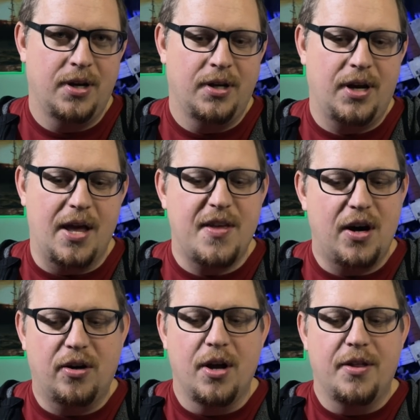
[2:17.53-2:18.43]
Okay,
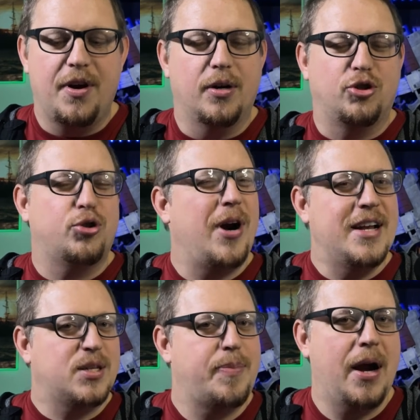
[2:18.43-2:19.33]
they're
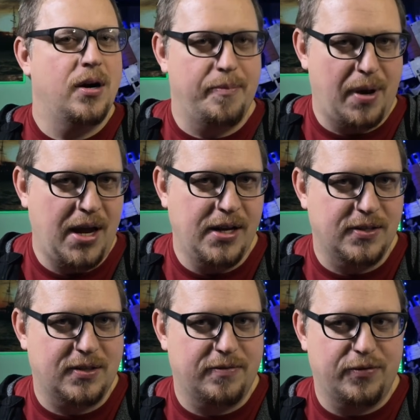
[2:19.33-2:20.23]
transparent
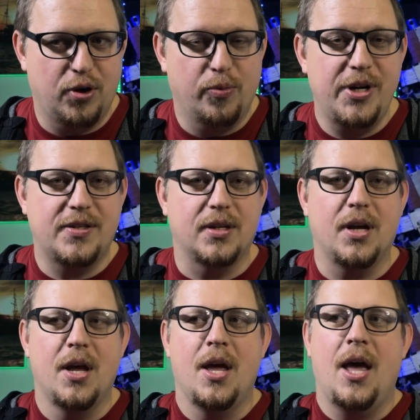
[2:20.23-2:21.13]
paints for a reason,
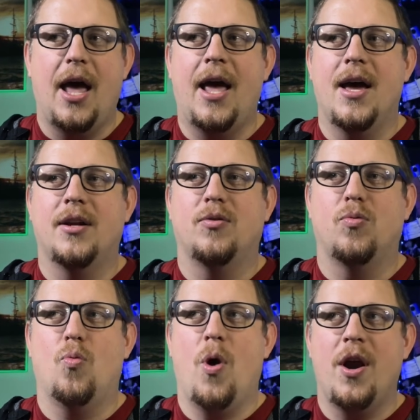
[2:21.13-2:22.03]
and
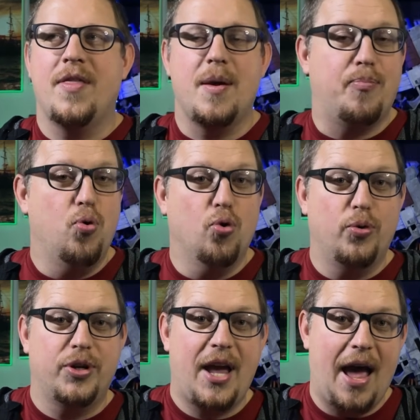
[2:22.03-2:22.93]
where they pool
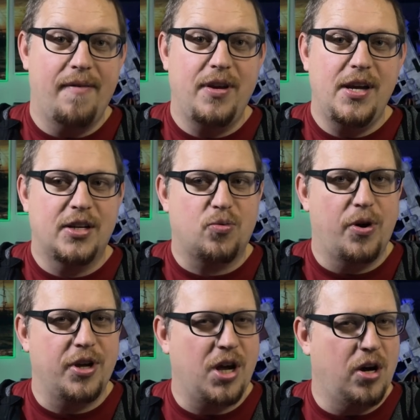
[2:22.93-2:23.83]
really heavy is where
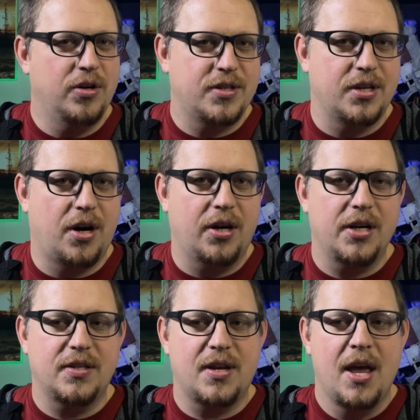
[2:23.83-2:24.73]
the color is the
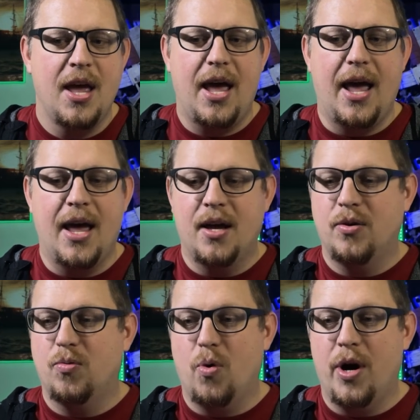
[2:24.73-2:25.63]
darkest,
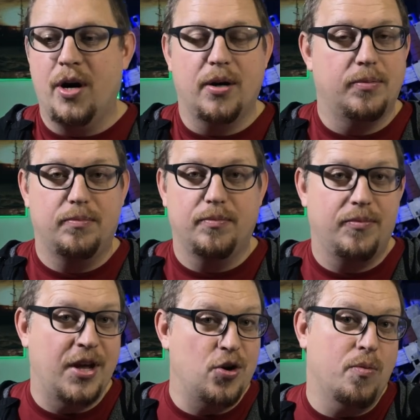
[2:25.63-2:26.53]
and where
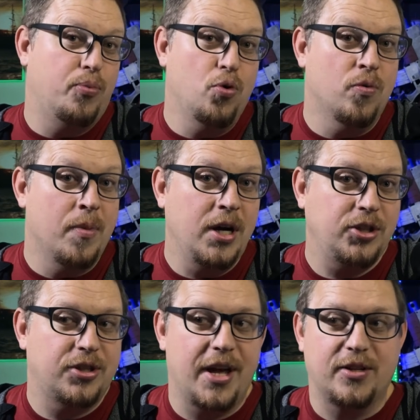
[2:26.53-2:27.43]
they don't pool
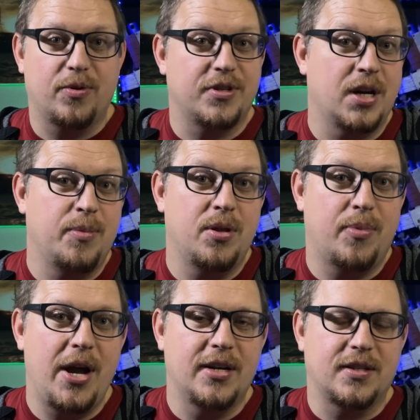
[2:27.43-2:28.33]
much, that's where it's going to be the
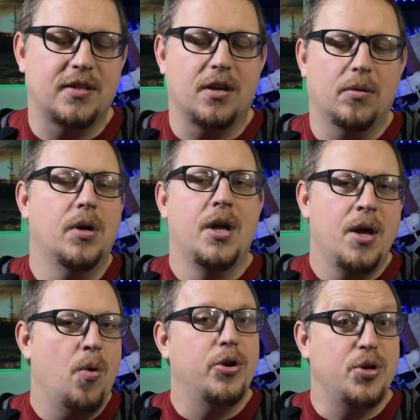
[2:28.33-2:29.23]
brightest. And so
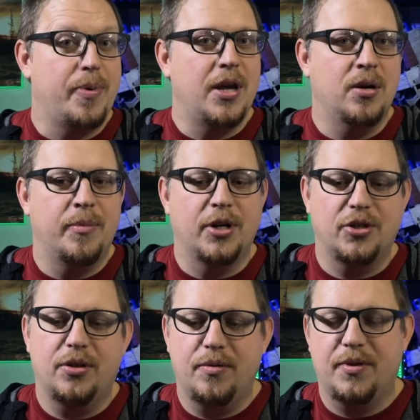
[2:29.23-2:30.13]
when you paint your
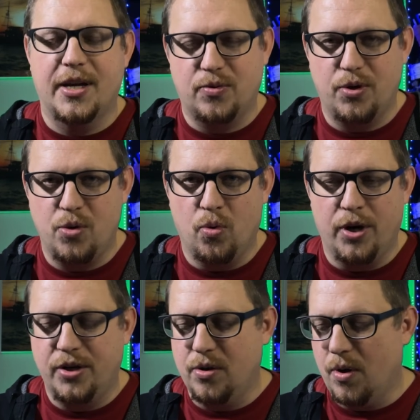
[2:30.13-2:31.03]
miniature, that's what you want
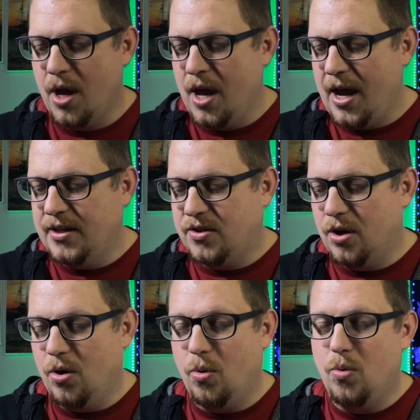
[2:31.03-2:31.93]
to do. And
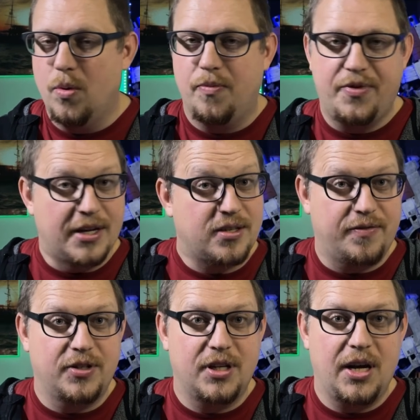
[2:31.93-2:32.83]
so that's the
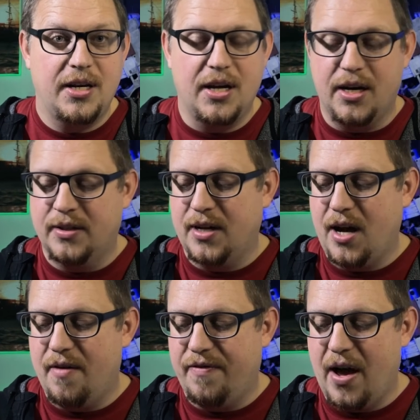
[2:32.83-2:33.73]
first thing I did, is I
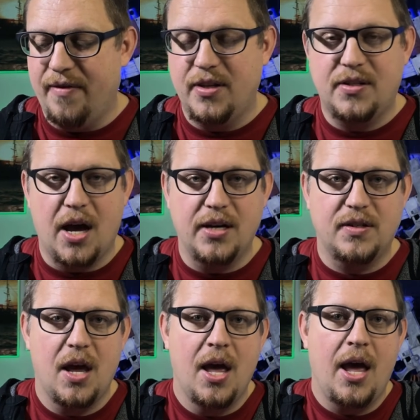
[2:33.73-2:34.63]
got 5 of these guys
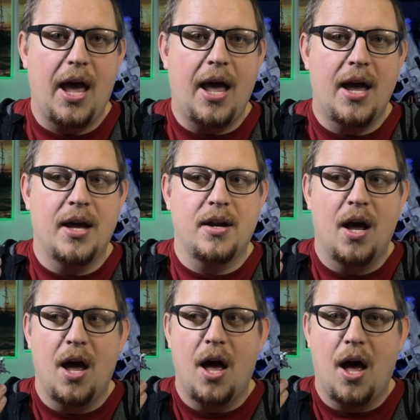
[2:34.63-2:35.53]
and
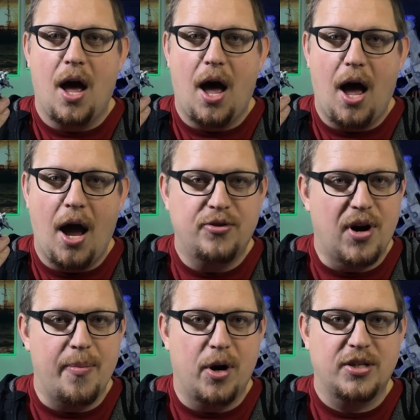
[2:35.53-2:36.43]
I dry
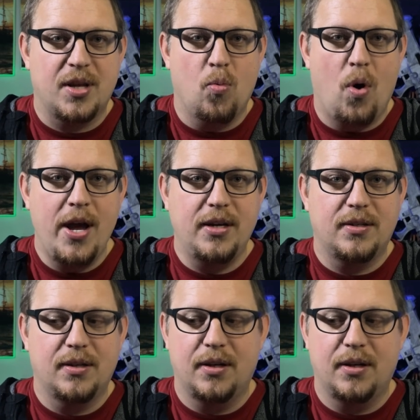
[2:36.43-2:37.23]
brushed them white.